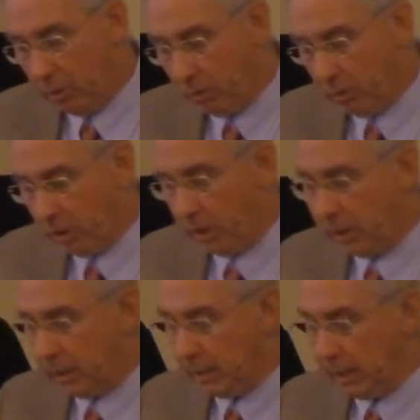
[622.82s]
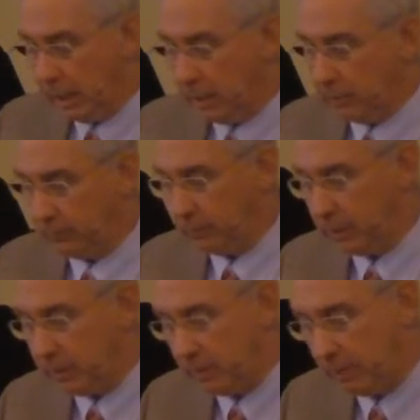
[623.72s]
ordains for
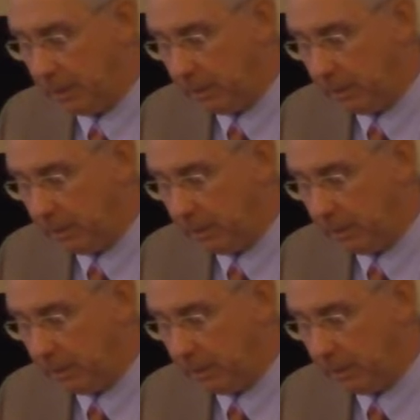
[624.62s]
us to be